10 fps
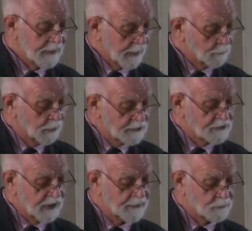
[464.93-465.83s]
And when
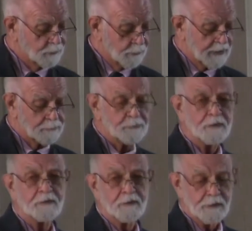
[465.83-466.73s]
it's time to reap,
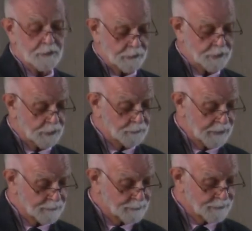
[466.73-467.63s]
she
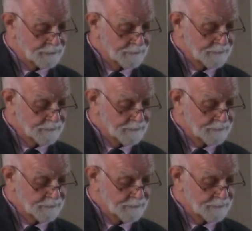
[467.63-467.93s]
reaps.